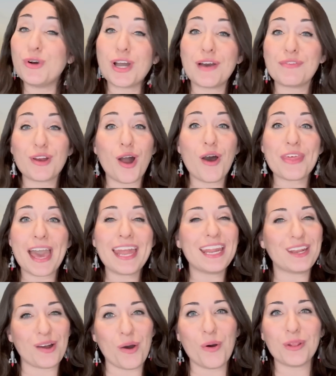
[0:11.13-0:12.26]
We'll cover all that
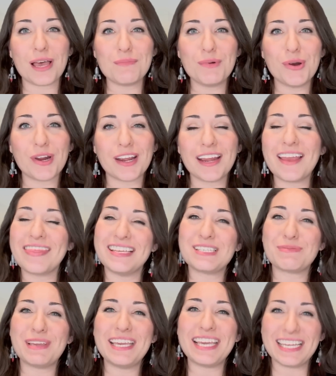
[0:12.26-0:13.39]
and a whole lot more
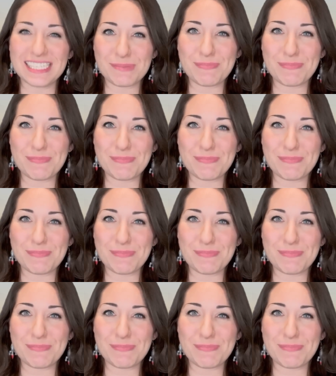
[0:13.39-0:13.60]
this week in